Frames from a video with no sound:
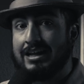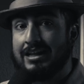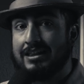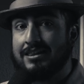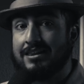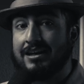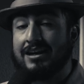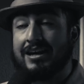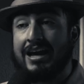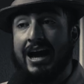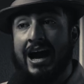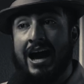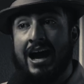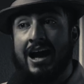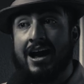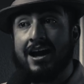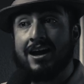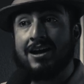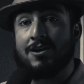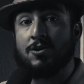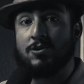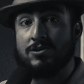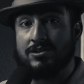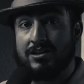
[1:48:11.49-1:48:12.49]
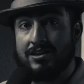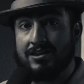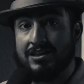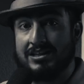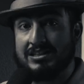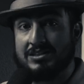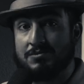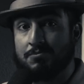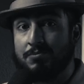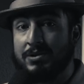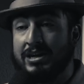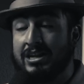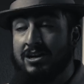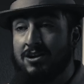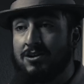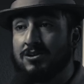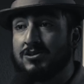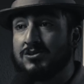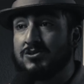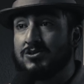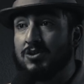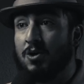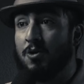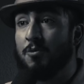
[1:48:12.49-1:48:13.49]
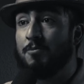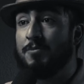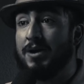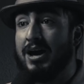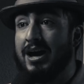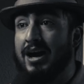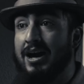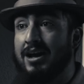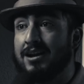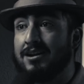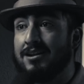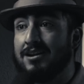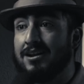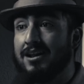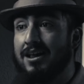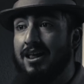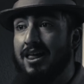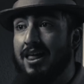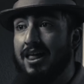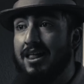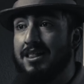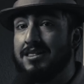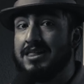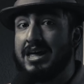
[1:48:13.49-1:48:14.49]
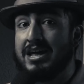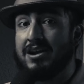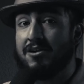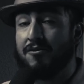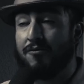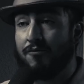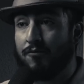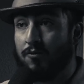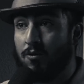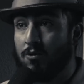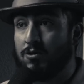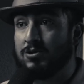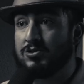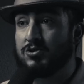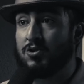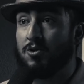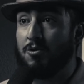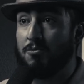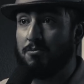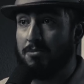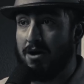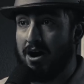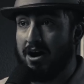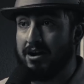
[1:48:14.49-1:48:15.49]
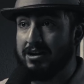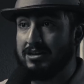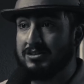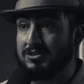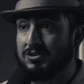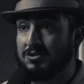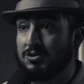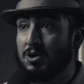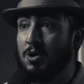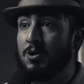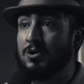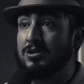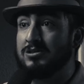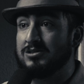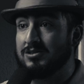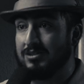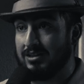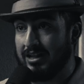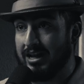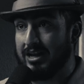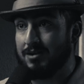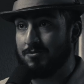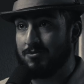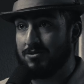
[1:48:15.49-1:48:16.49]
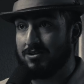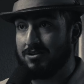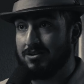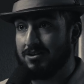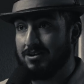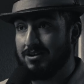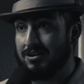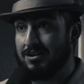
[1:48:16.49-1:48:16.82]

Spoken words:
The guy who did this beat her so bad that it forced her body to go into labor.